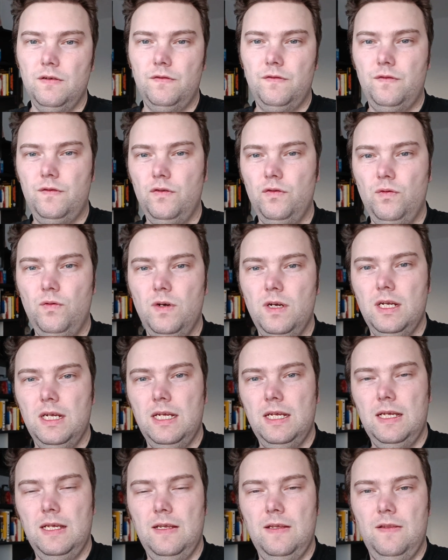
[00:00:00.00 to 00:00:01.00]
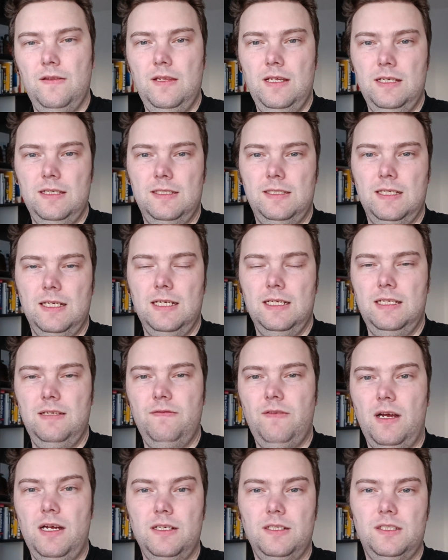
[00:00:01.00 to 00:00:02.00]
through this
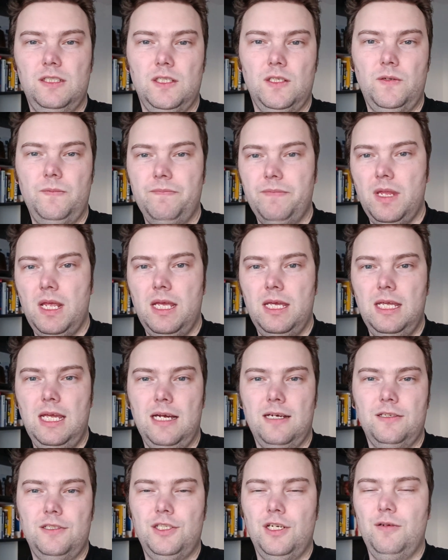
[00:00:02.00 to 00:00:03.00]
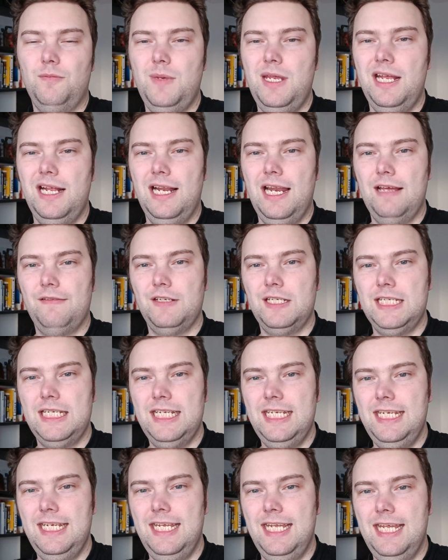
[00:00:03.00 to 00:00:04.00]
device. So yeah, Xiaomi
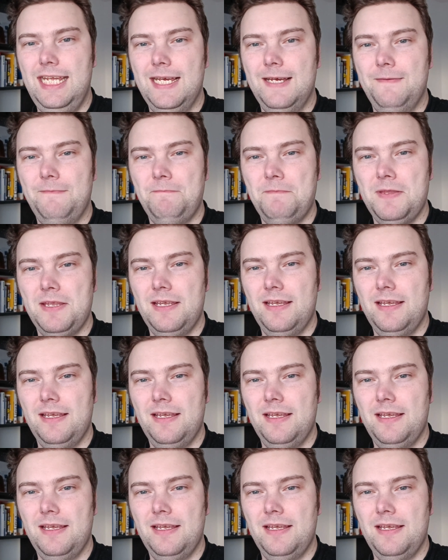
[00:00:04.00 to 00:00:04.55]
11T here.